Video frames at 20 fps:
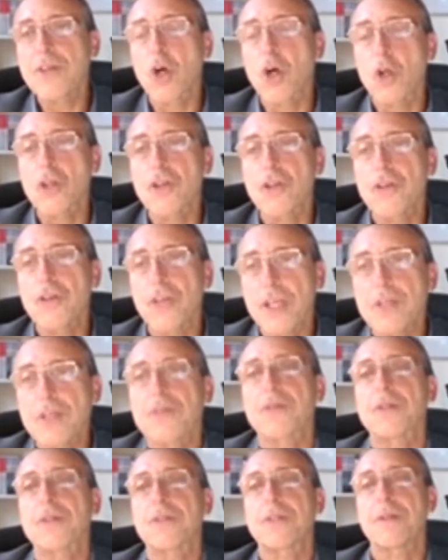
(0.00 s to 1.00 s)

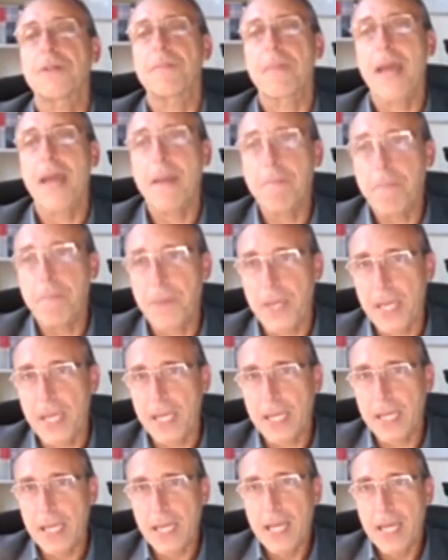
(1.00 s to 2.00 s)
consider the
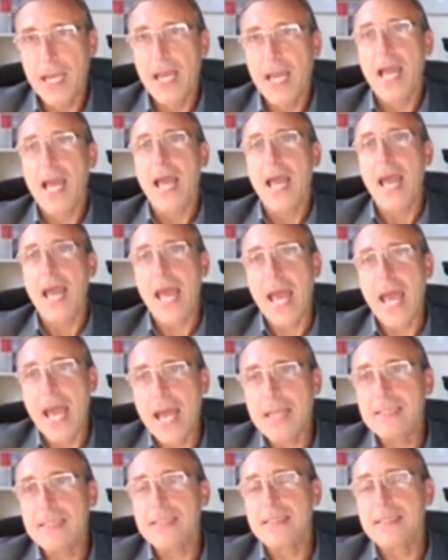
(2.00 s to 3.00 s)
mapping
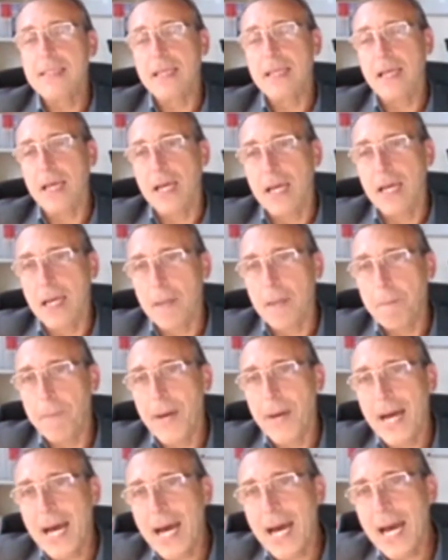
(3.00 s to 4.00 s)
as
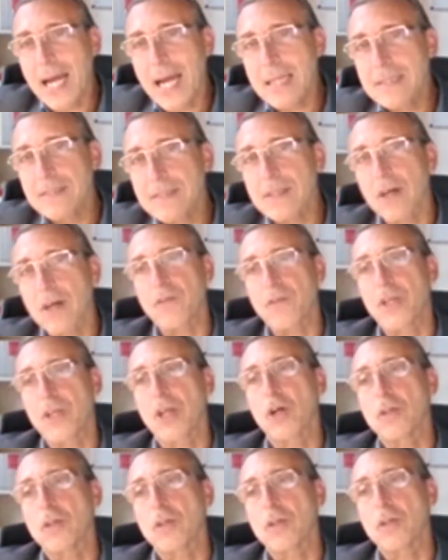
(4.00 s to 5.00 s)
part of the
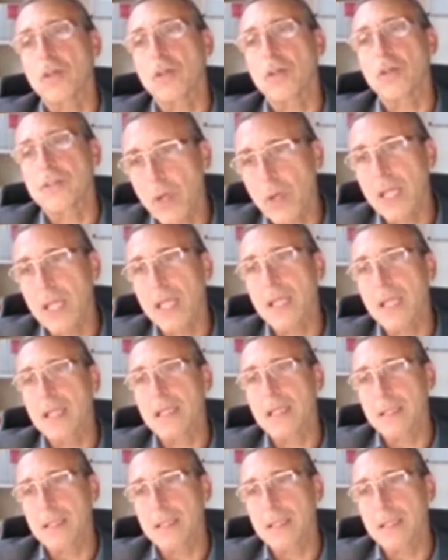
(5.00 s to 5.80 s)
conceptual,